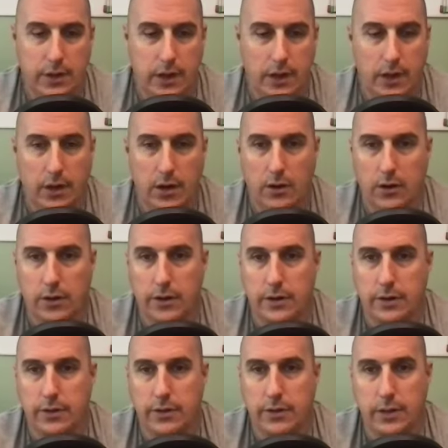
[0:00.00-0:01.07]

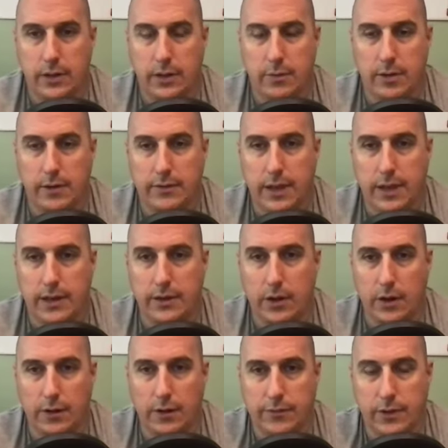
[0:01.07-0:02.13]
on the EMS
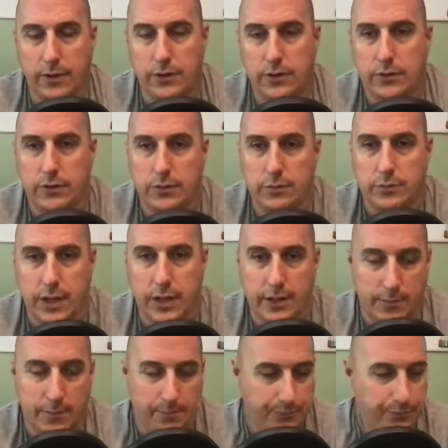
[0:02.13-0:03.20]
Handoff YouTube
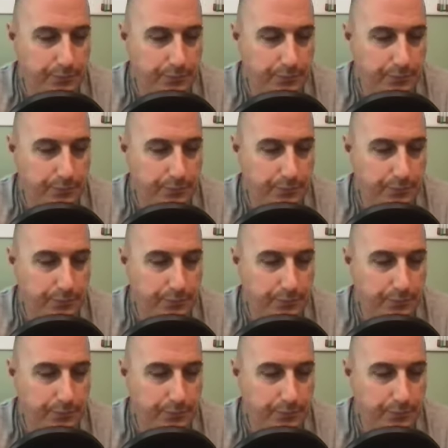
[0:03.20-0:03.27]
channel.